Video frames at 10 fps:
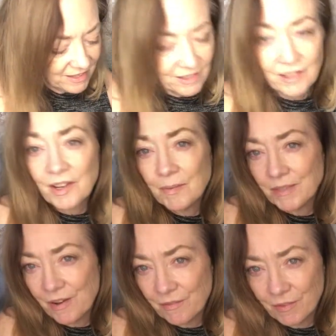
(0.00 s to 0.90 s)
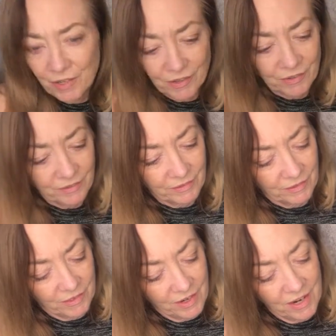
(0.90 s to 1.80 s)
sun comes out for you,
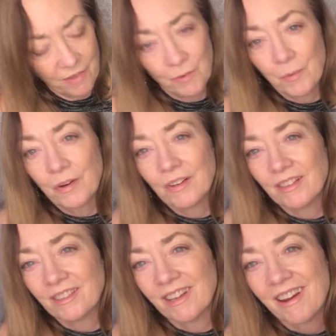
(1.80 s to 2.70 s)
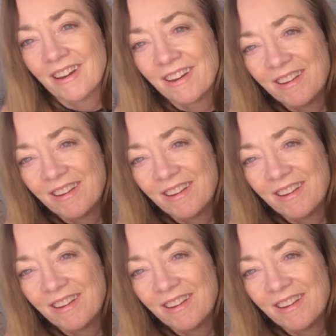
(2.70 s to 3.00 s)
and the World card